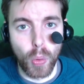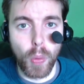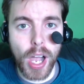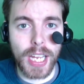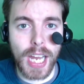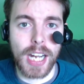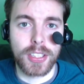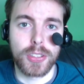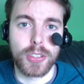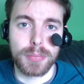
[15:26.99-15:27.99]
Why
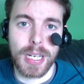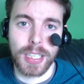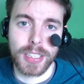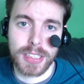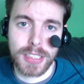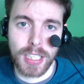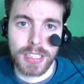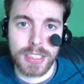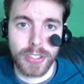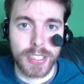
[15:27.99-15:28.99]
aren't you doing Metal Gear
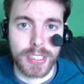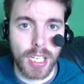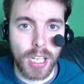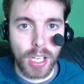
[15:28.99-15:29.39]
Solid series?